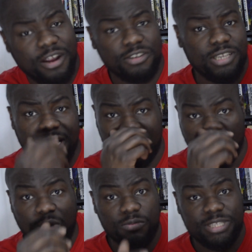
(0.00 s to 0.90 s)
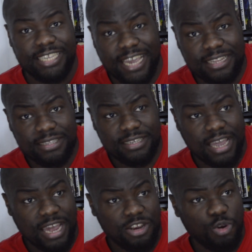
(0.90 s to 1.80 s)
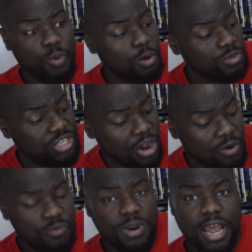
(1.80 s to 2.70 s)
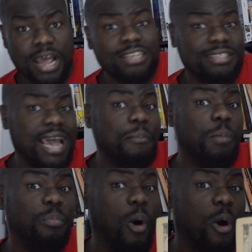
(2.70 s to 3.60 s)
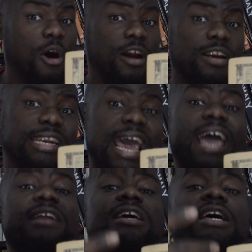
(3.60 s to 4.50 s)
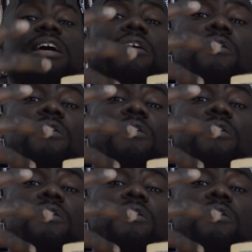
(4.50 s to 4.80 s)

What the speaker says: there's a duo tint and duo tone. It's a type of board that